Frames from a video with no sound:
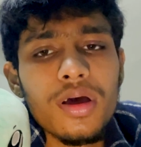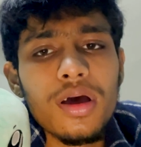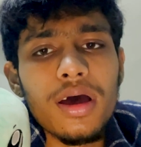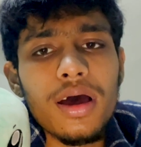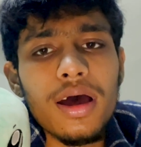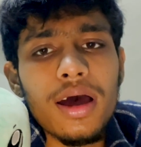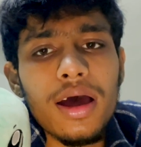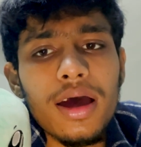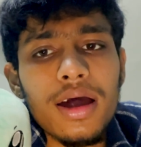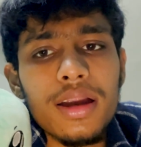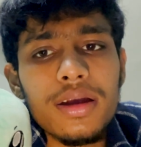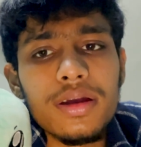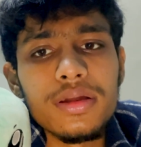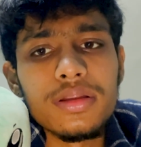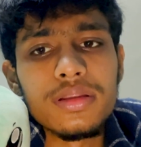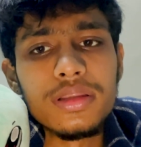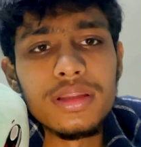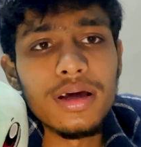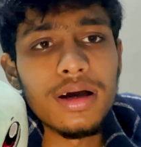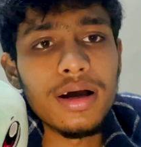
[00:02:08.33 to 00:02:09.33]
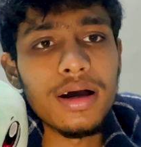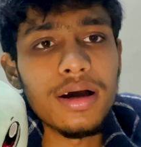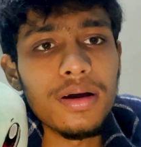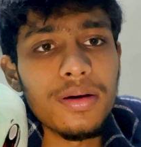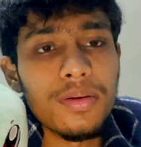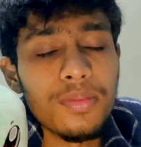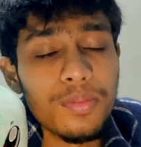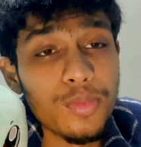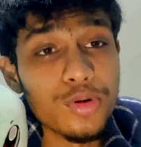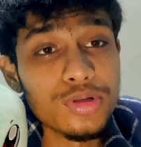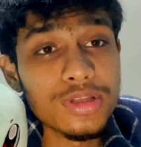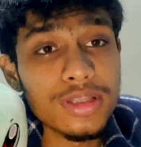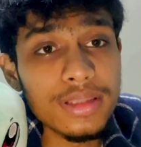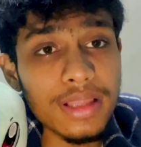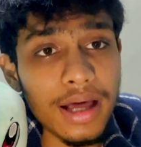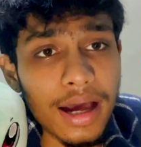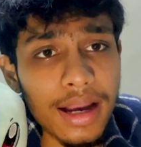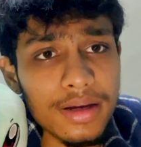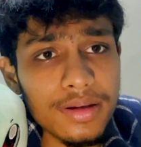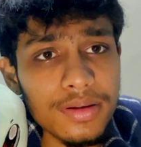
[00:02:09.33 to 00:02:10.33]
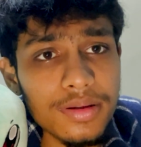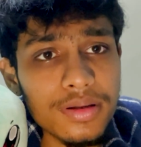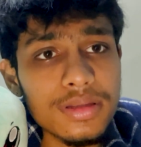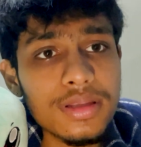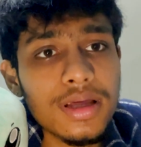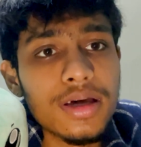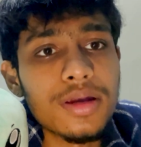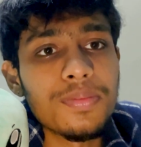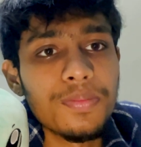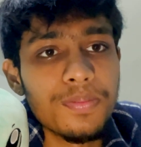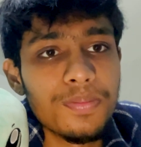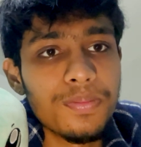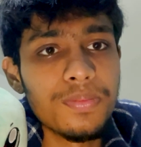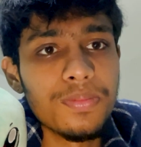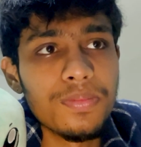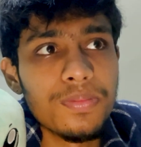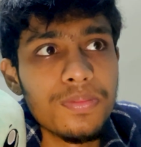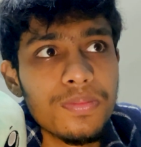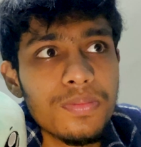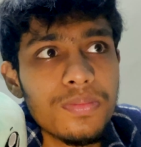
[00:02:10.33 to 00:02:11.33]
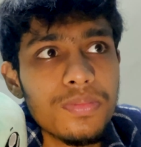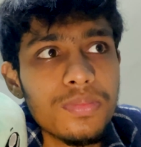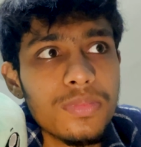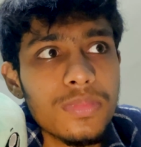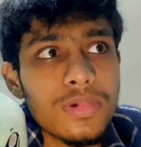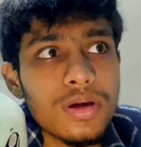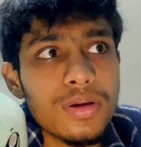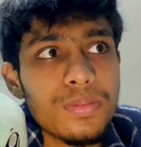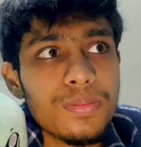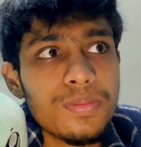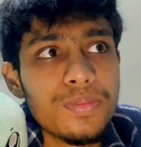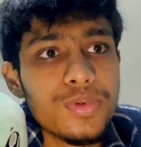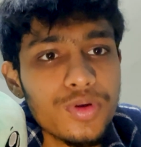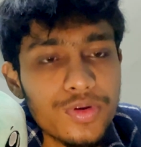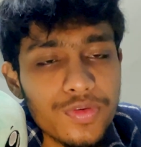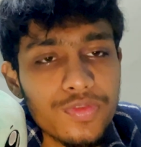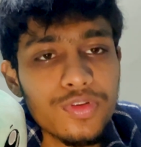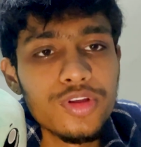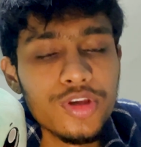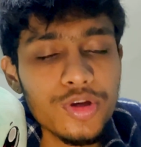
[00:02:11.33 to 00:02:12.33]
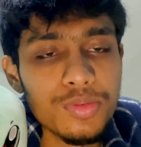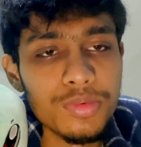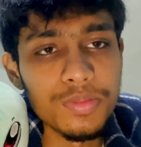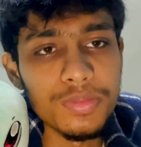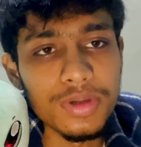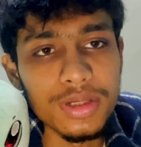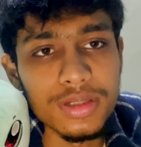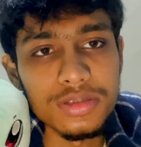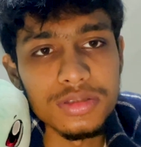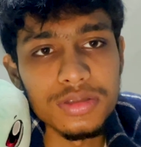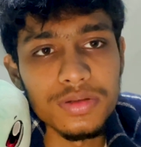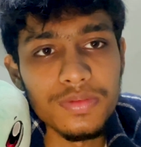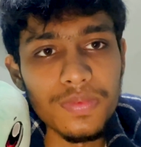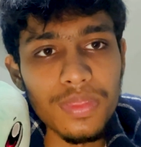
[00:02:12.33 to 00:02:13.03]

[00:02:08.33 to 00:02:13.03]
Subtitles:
And they are, more than that, they're beautiful human beings.